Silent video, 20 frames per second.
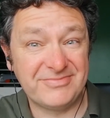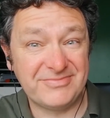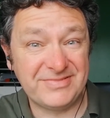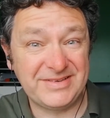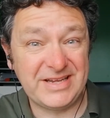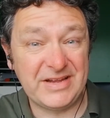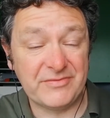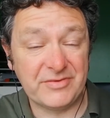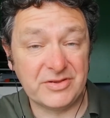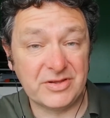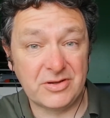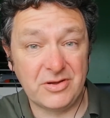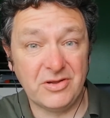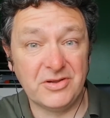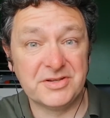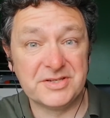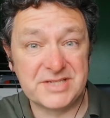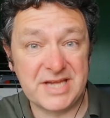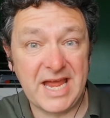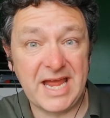given the
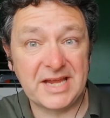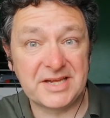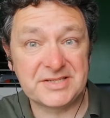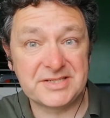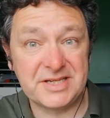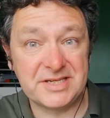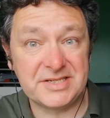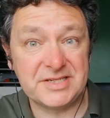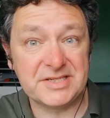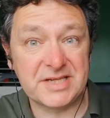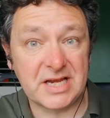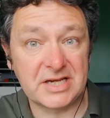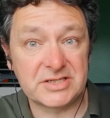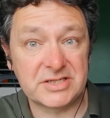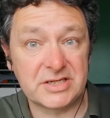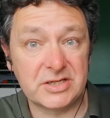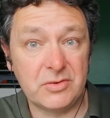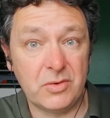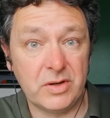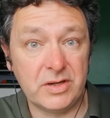context, this is
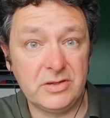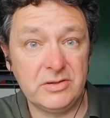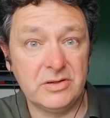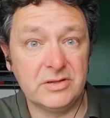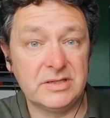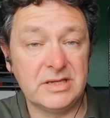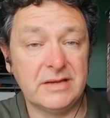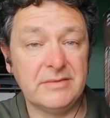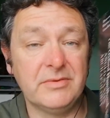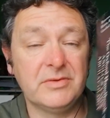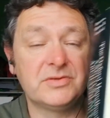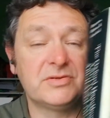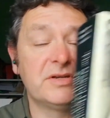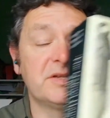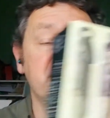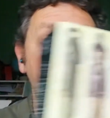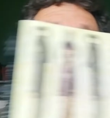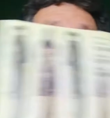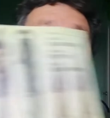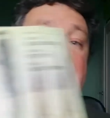actually quite good. Now, I'm not trying to
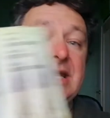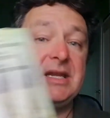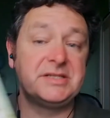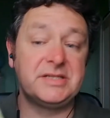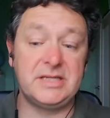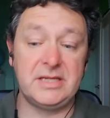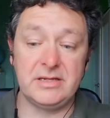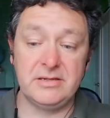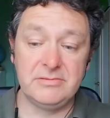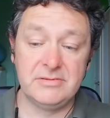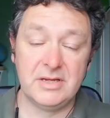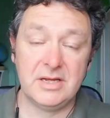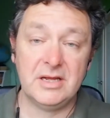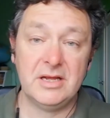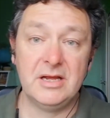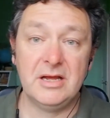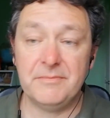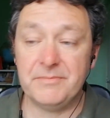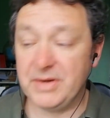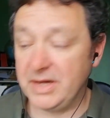sell it to you,
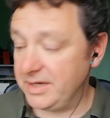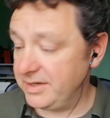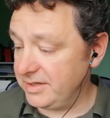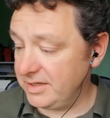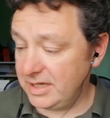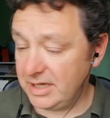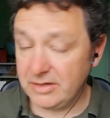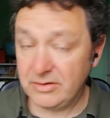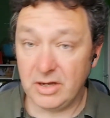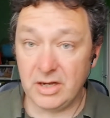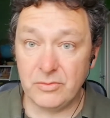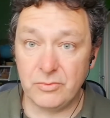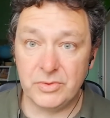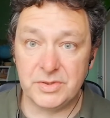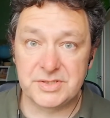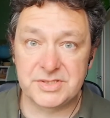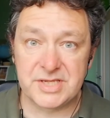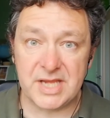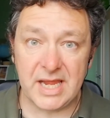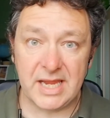but I
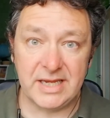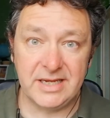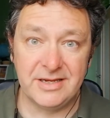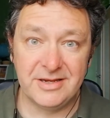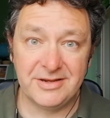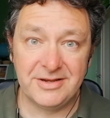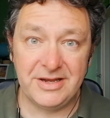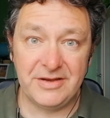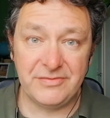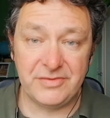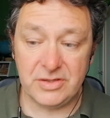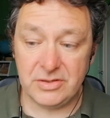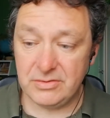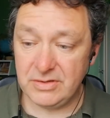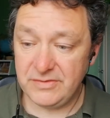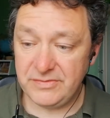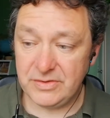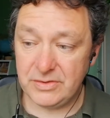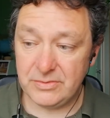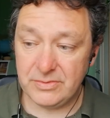would say if
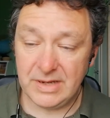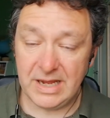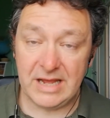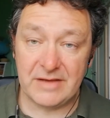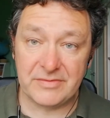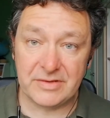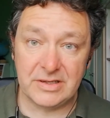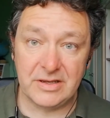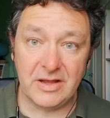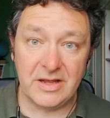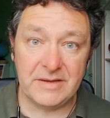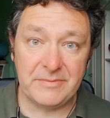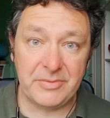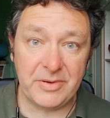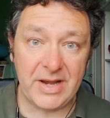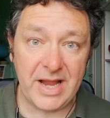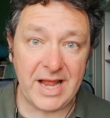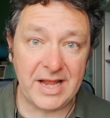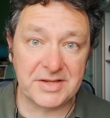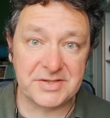you have a
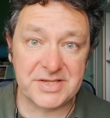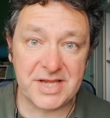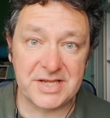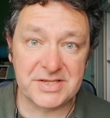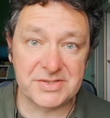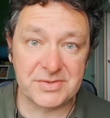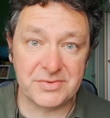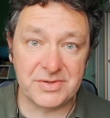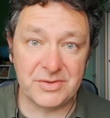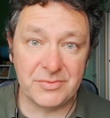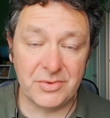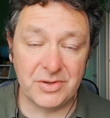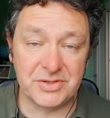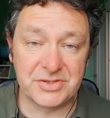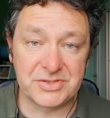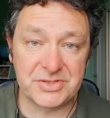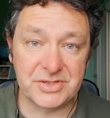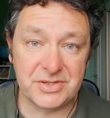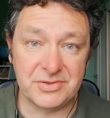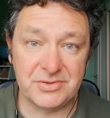library access or you
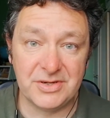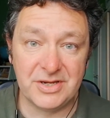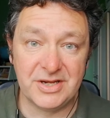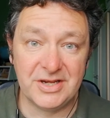want to